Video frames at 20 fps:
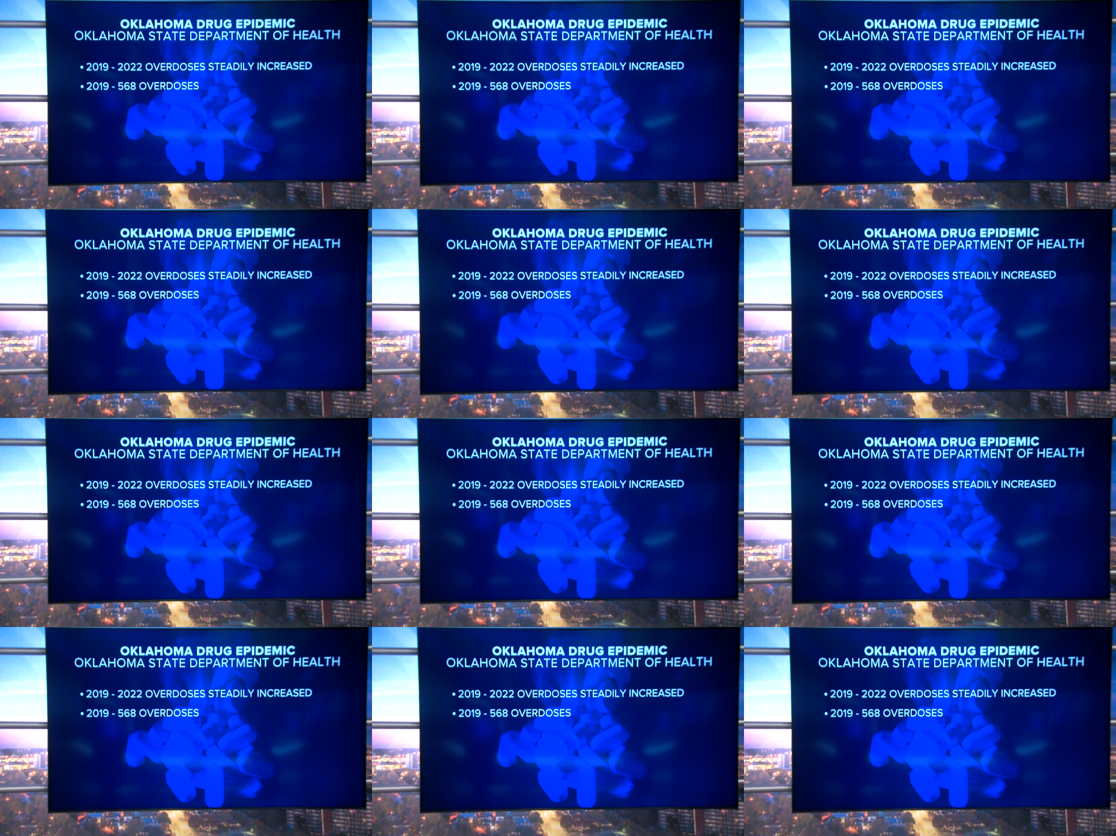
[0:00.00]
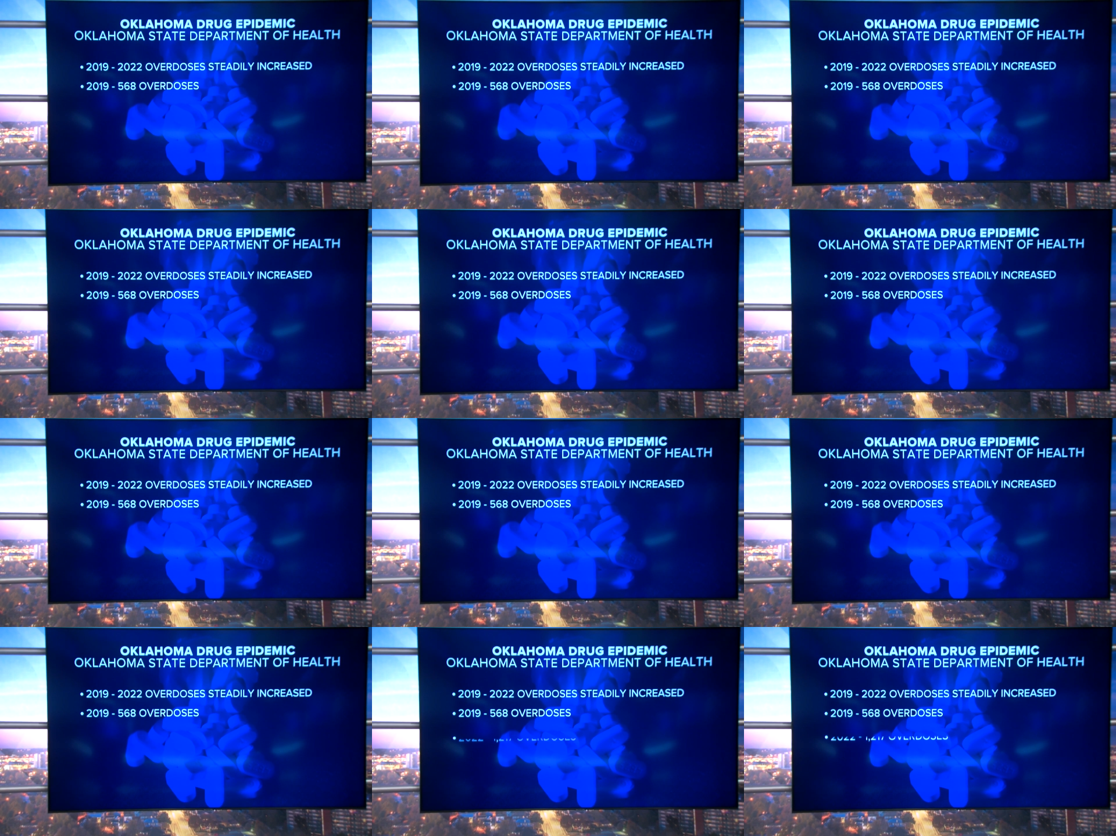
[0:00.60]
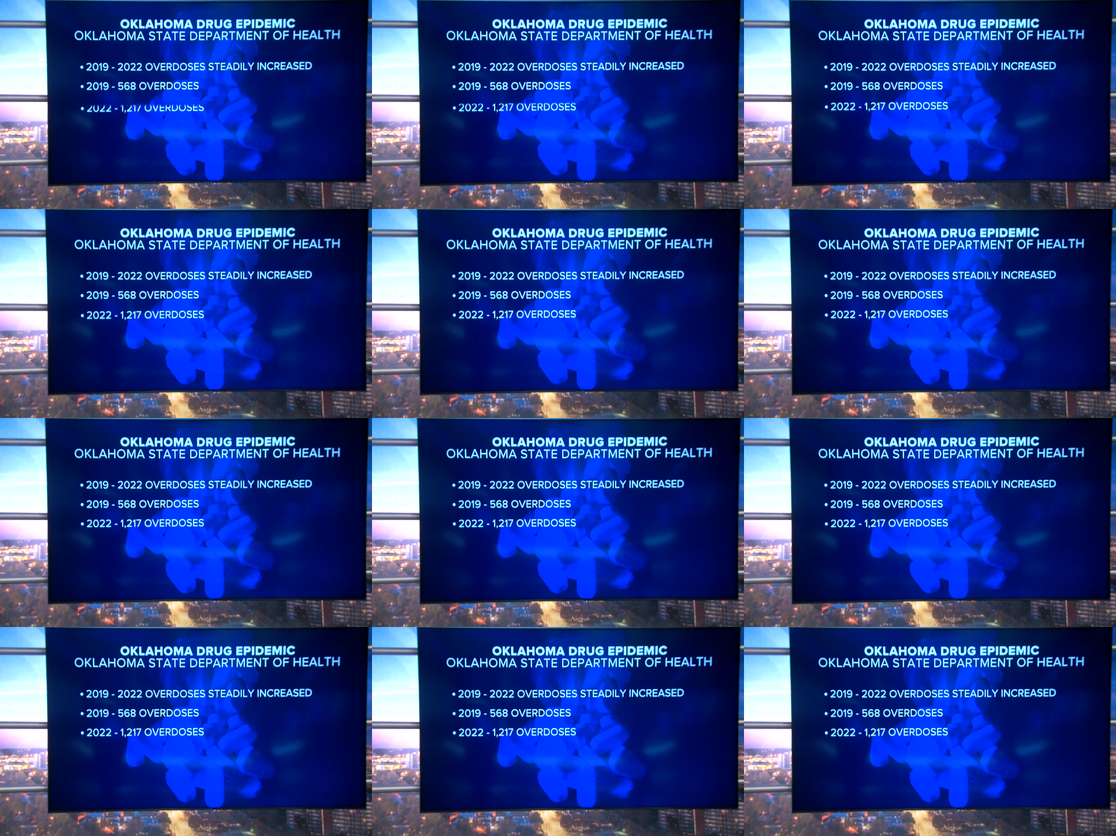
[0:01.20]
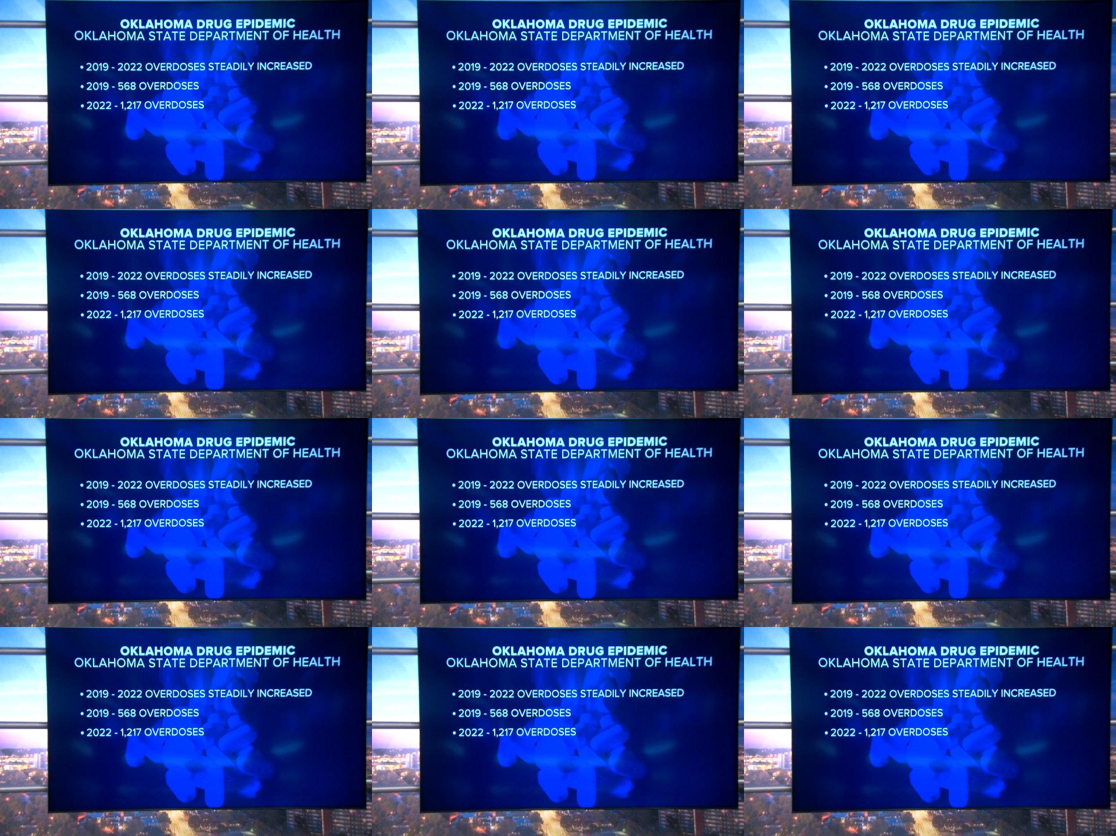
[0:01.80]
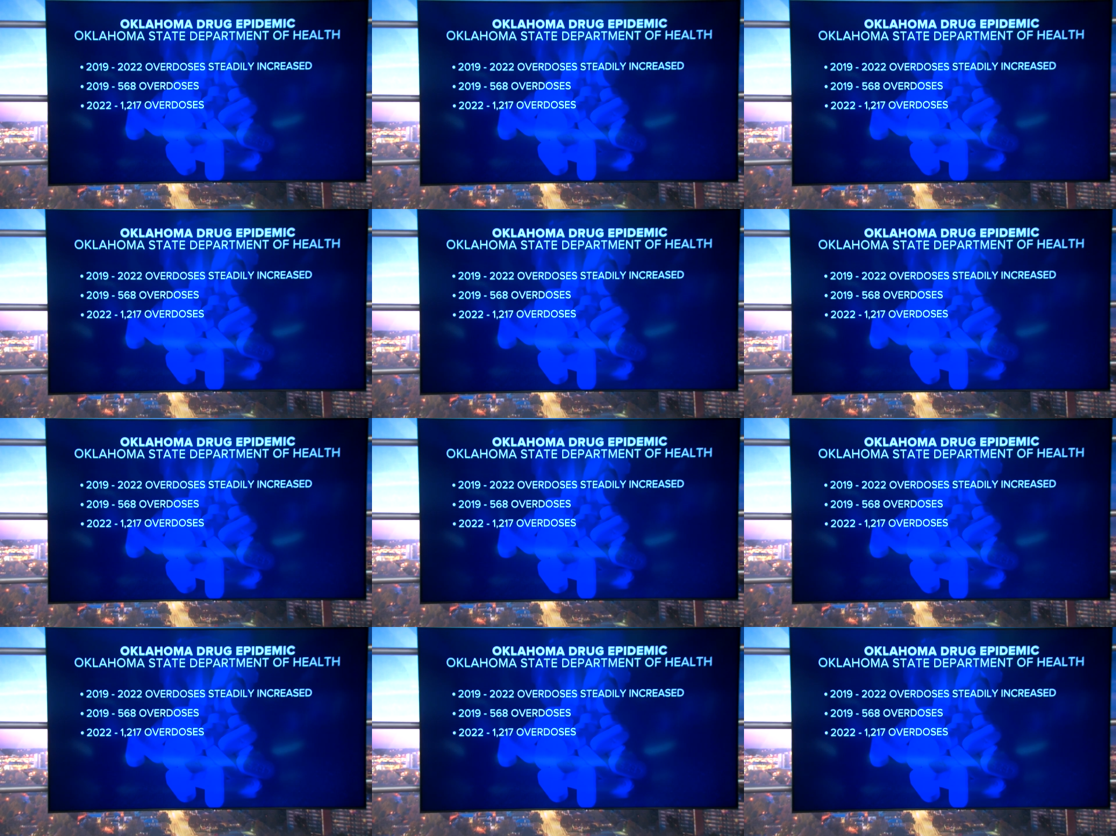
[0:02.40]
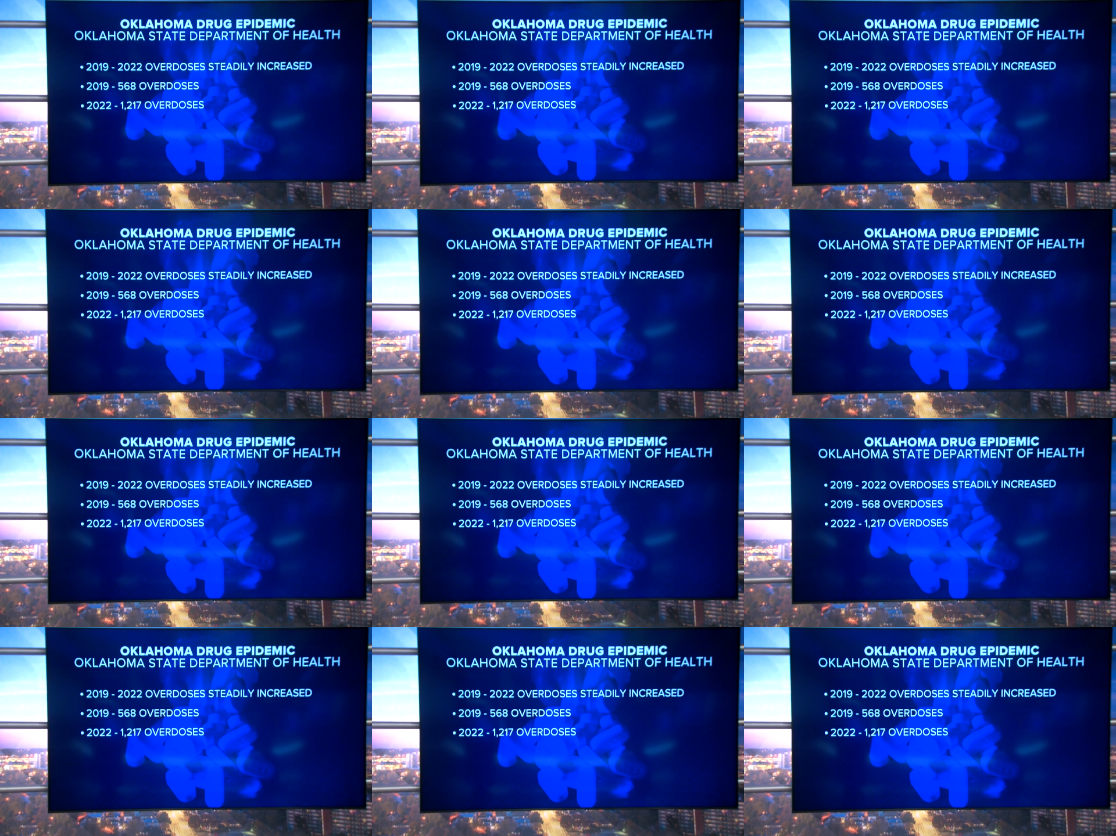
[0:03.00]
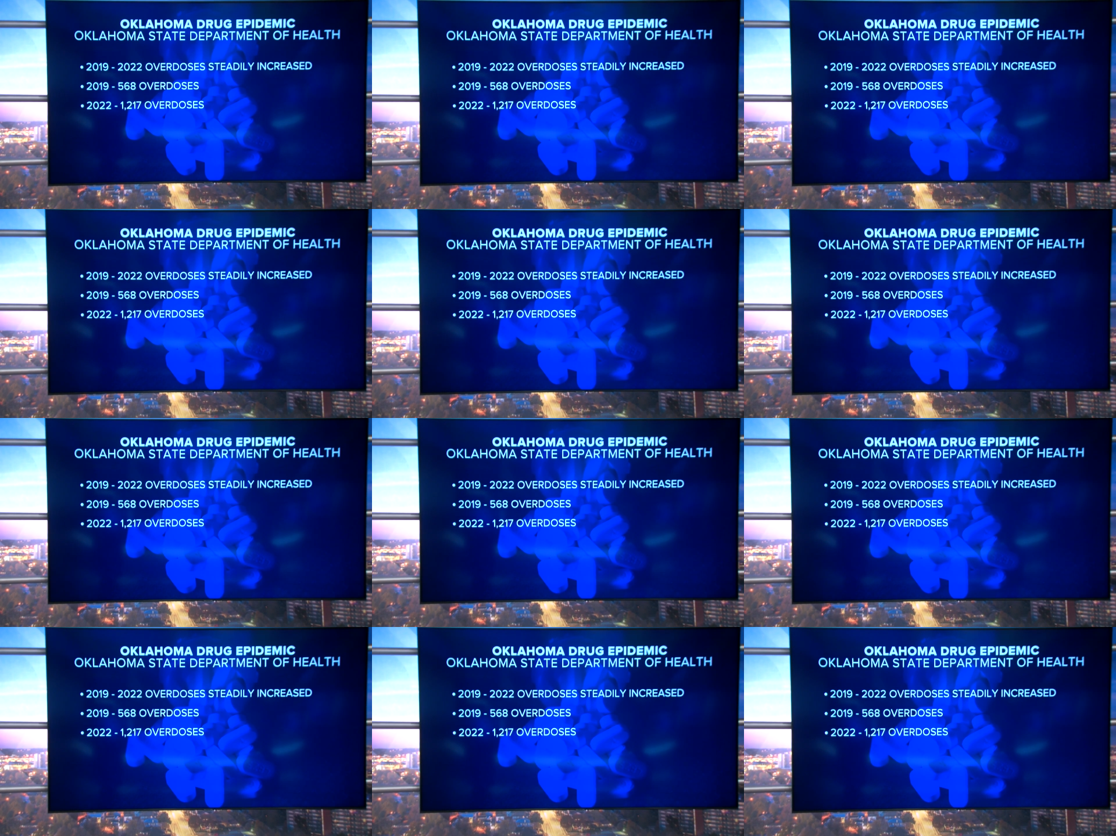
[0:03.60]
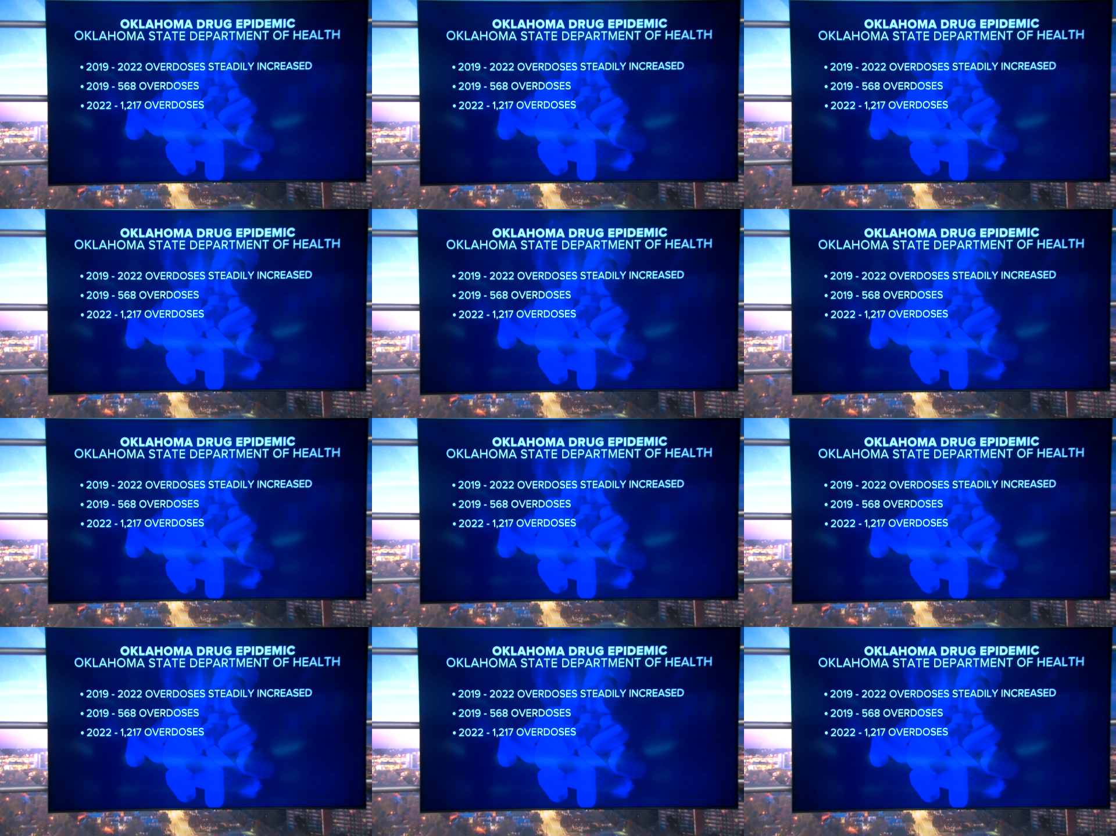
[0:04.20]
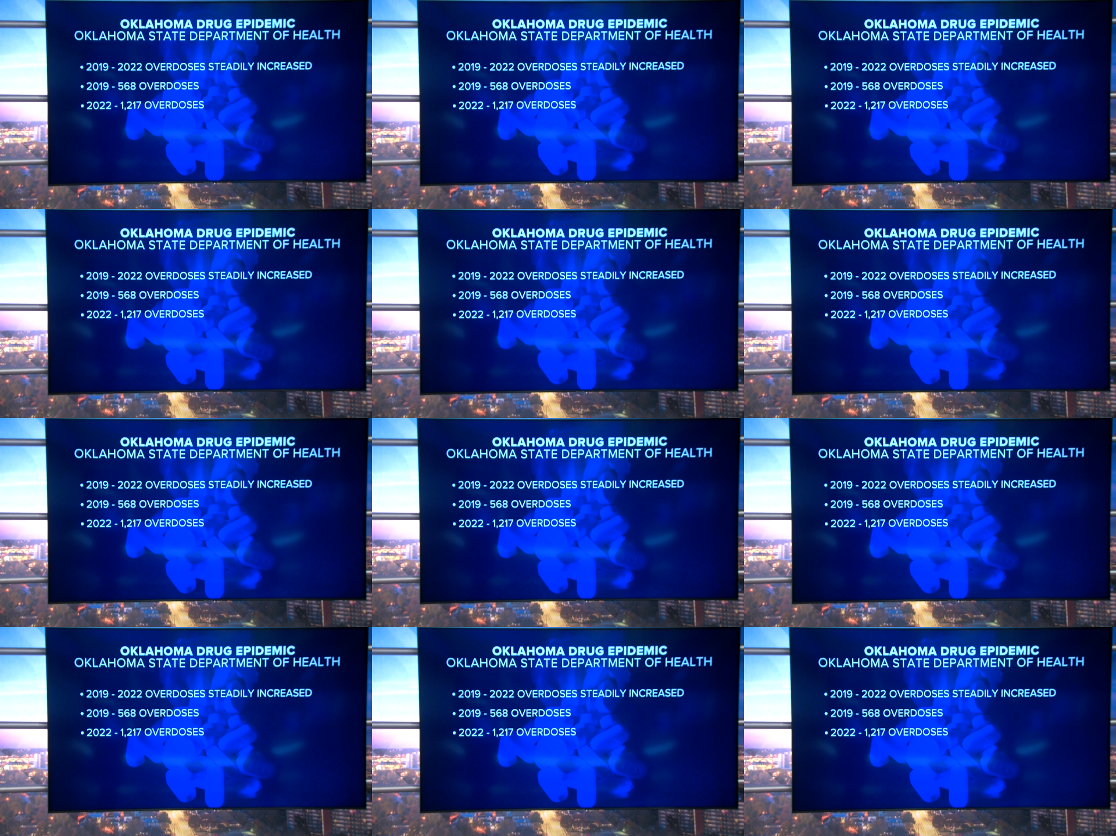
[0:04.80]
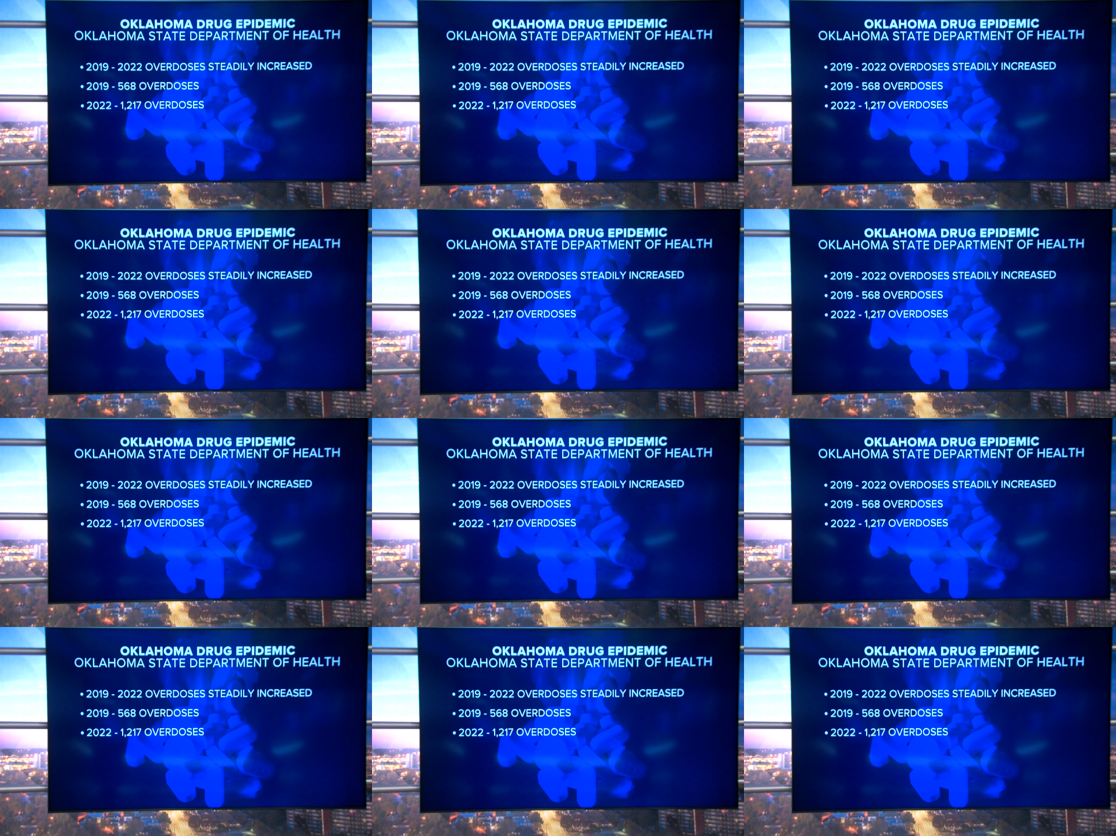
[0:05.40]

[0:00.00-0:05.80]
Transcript: [unreadable: no face in view]